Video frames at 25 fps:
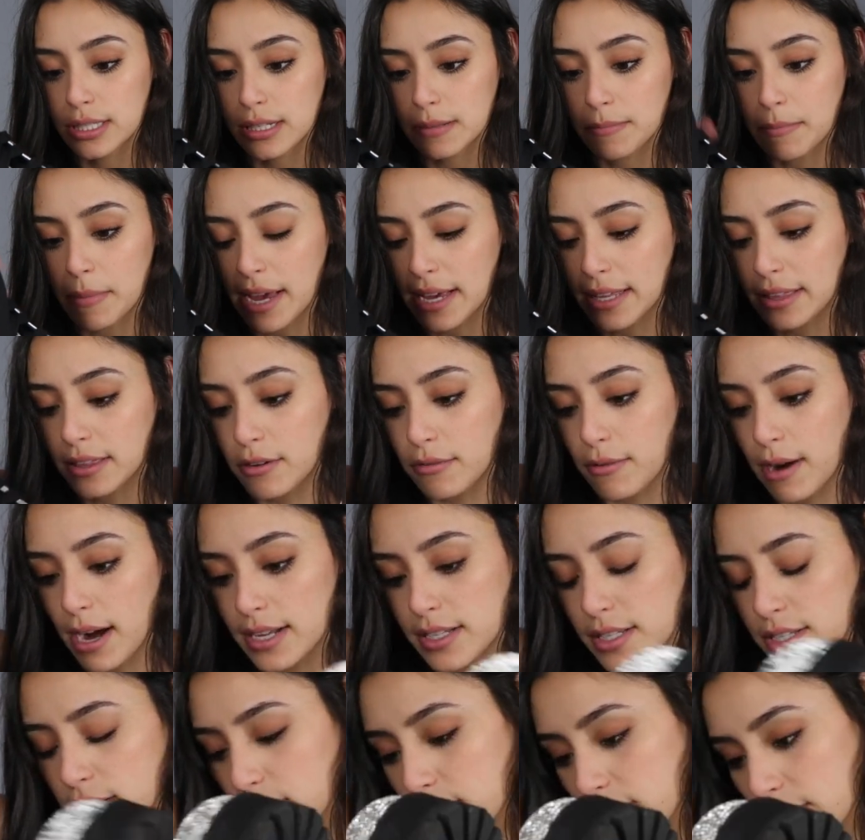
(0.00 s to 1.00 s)
to make the
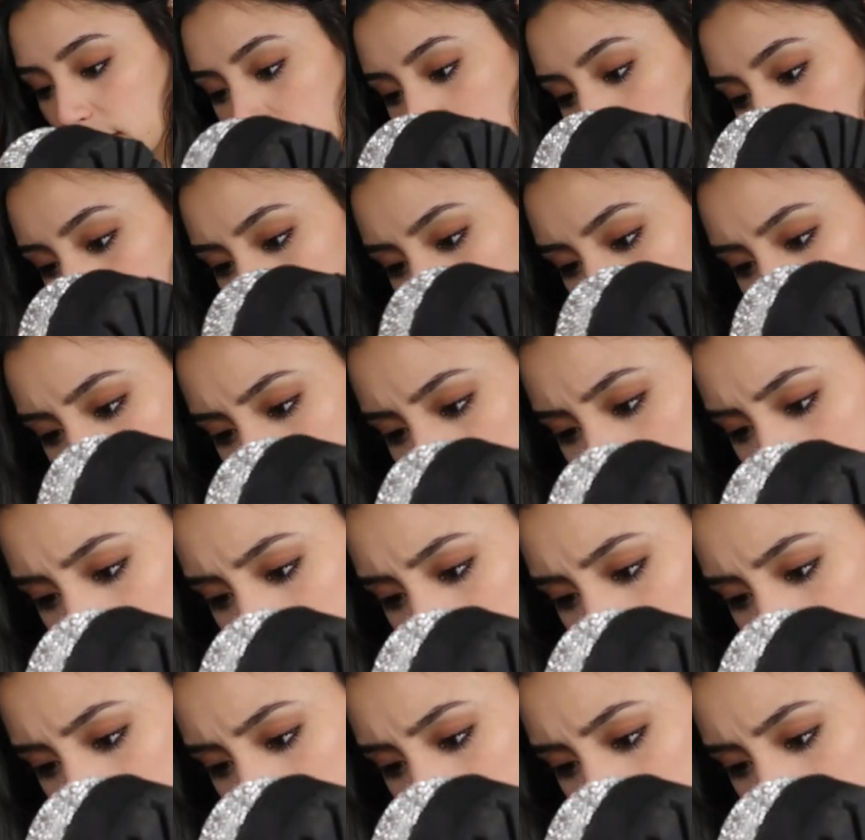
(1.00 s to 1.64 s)
rhinestones like right